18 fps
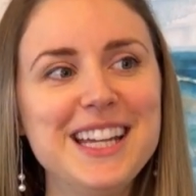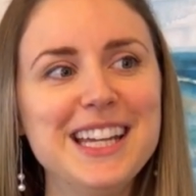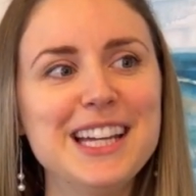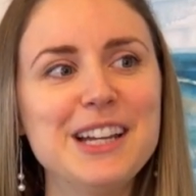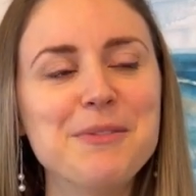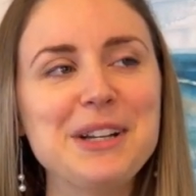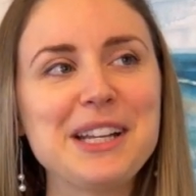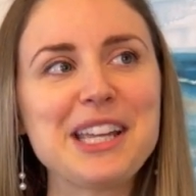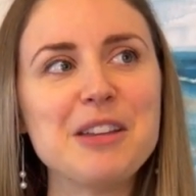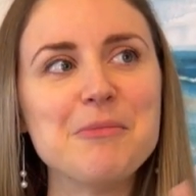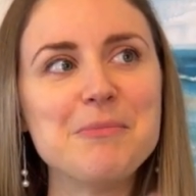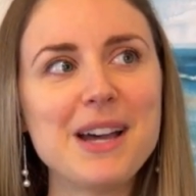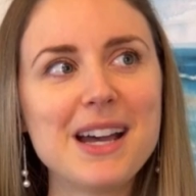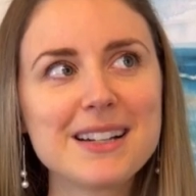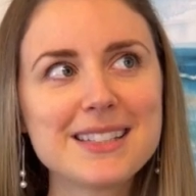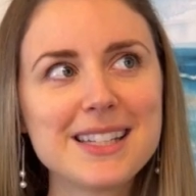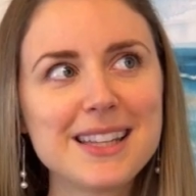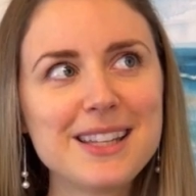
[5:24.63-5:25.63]
And when I came
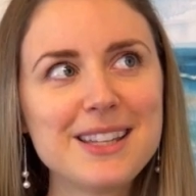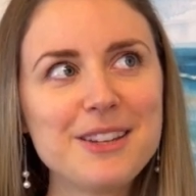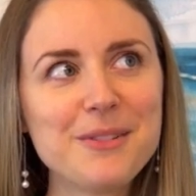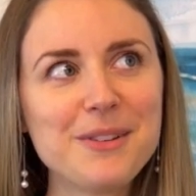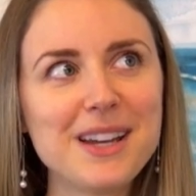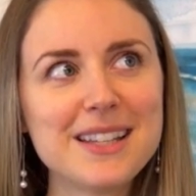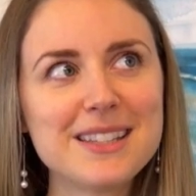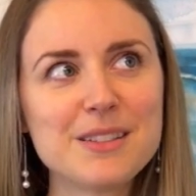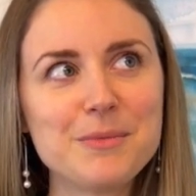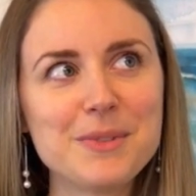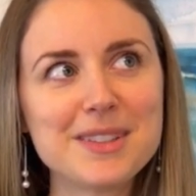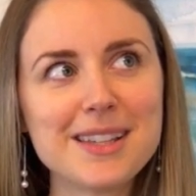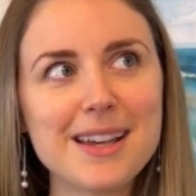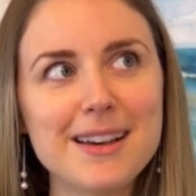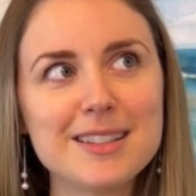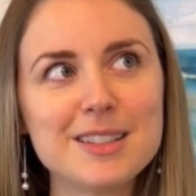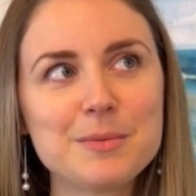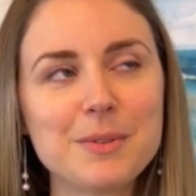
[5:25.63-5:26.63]
back to the US and was
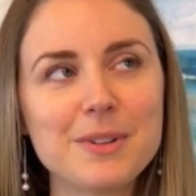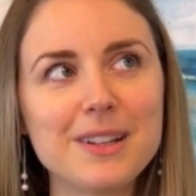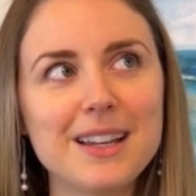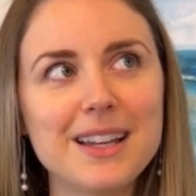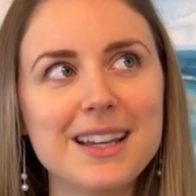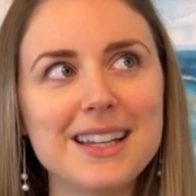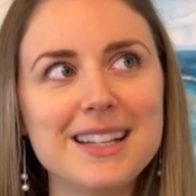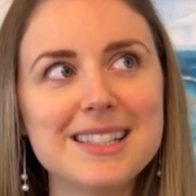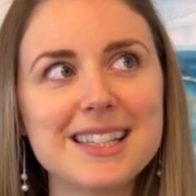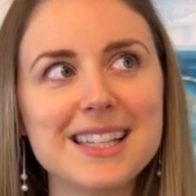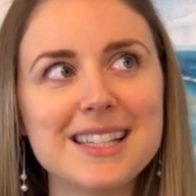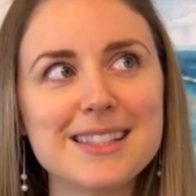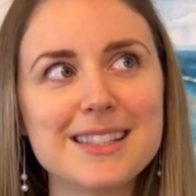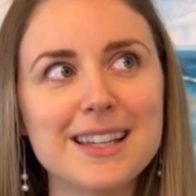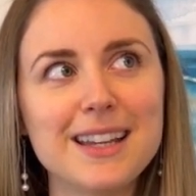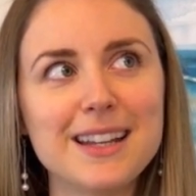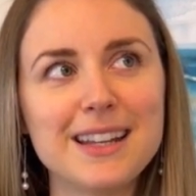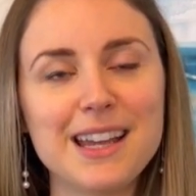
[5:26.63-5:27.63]
hospitalized, they
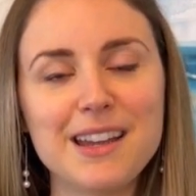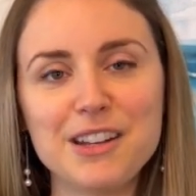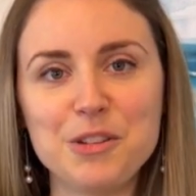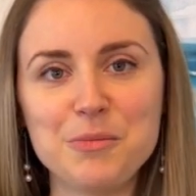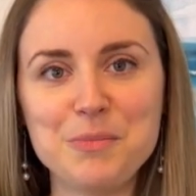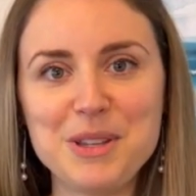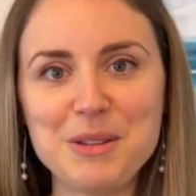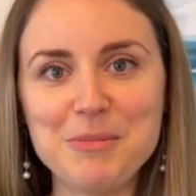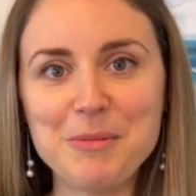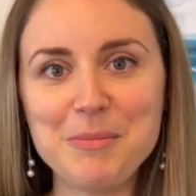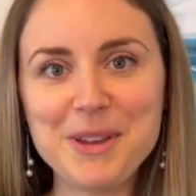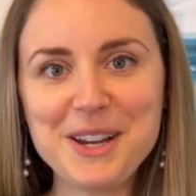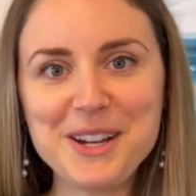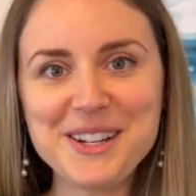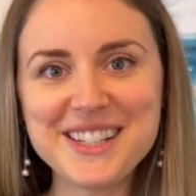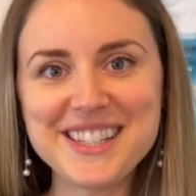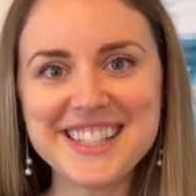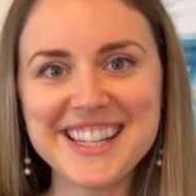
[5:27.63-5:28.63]
said I had an amoeba
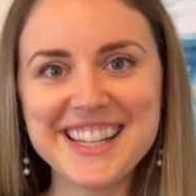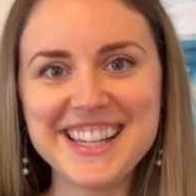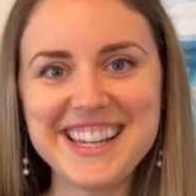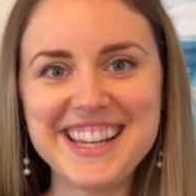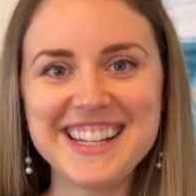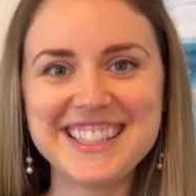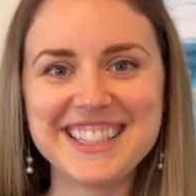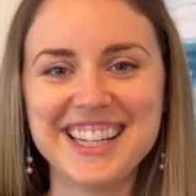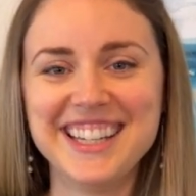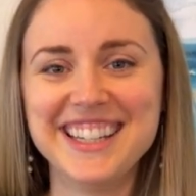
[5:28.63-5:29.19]
parasite.